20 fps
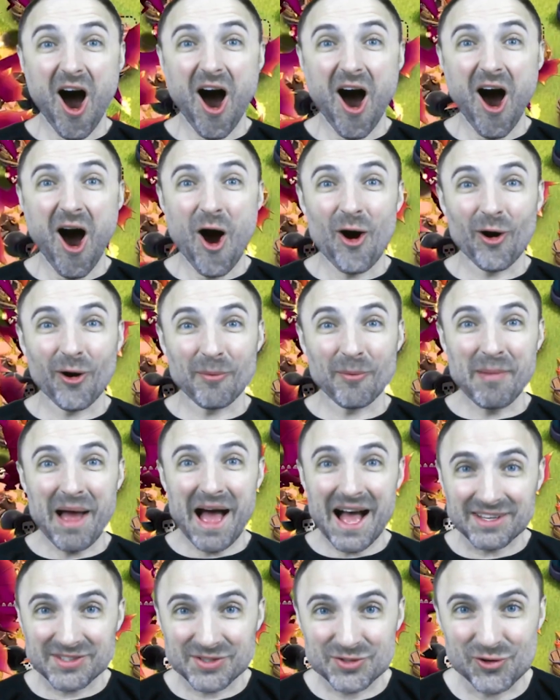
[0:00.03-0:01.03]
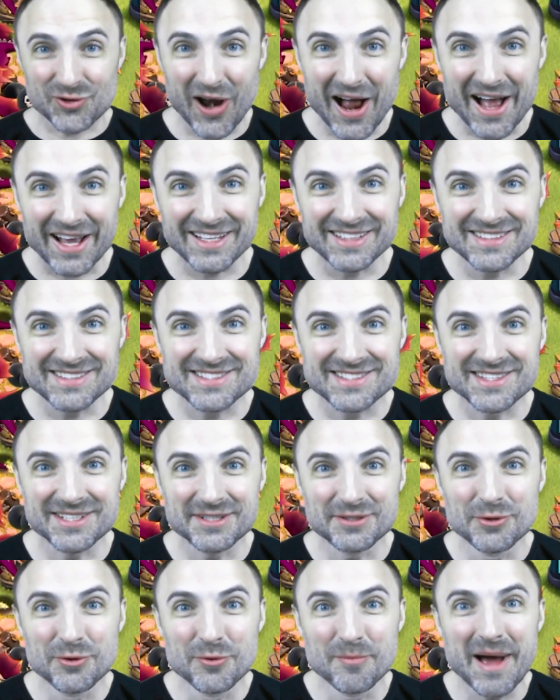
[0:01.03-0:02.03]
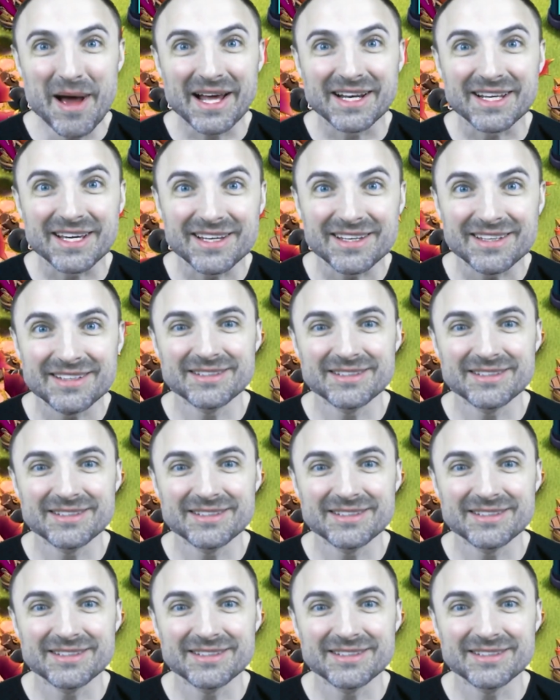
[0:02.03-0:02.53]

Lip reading: Are mass dragons the new meta?